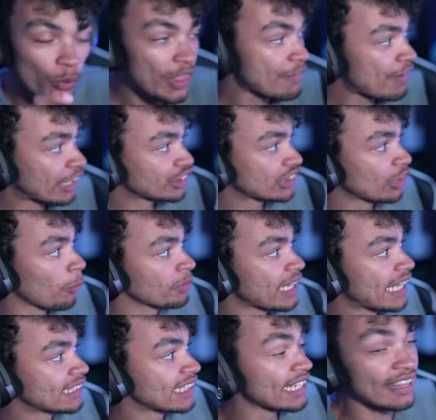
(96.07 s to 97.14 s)
They've actually
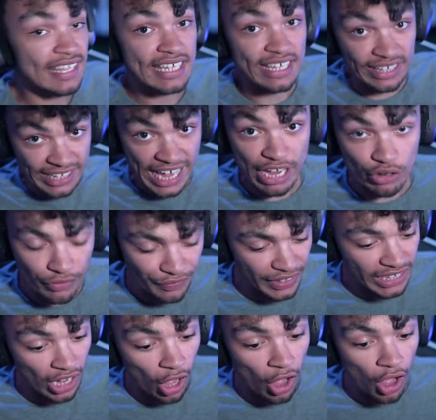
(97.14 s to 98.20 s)
updated the year of the
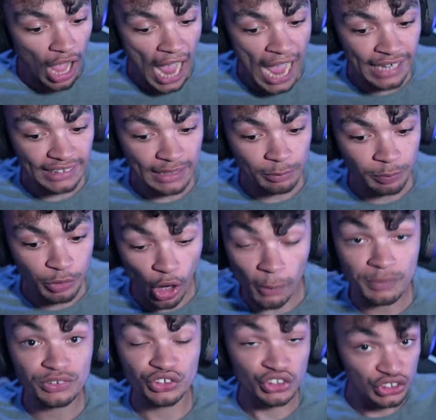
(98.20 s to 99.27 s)
car and it
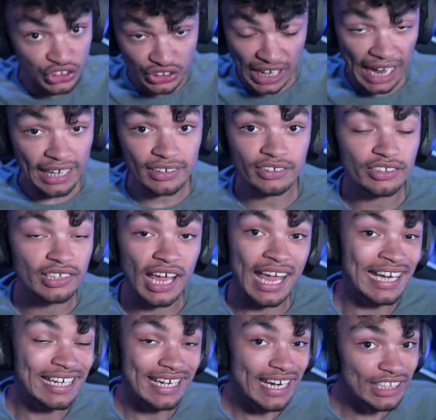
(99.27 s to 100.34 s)
comes standard
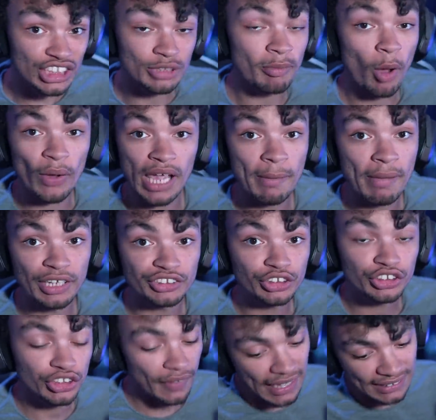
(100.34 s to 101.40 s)
a Nismo, I imagine.
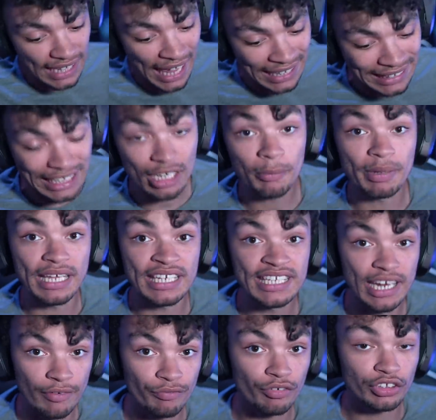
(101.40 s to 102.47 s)
So that's a little bit
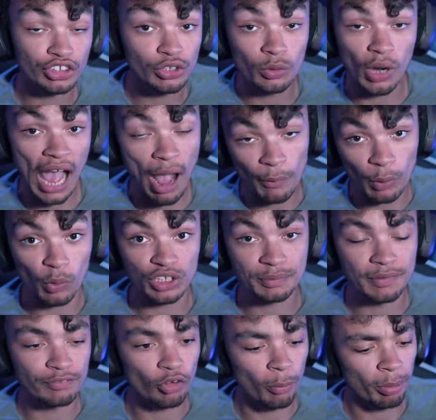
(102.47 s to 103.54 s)
different to how it was
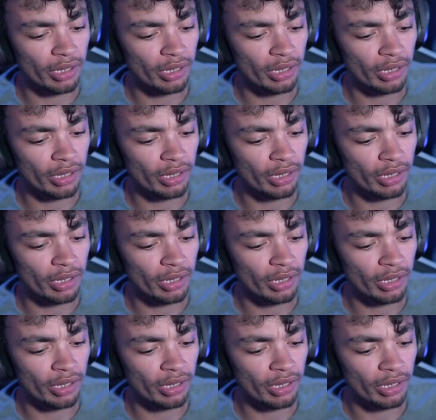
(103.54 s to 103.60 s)
before.